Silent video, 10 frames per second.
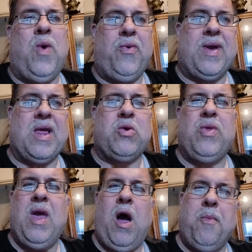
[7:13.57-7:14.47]
Whether it gets through
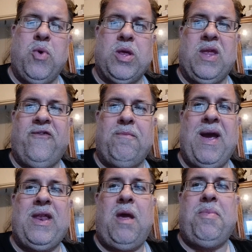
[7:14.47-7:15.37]
the armor is a different
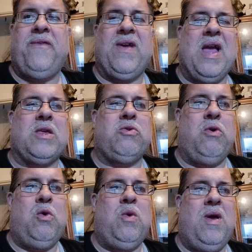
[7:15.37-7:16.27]
matter, but if it gets
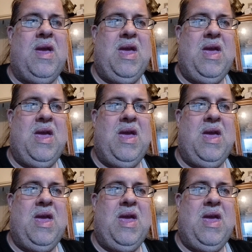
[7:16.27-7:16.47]
through,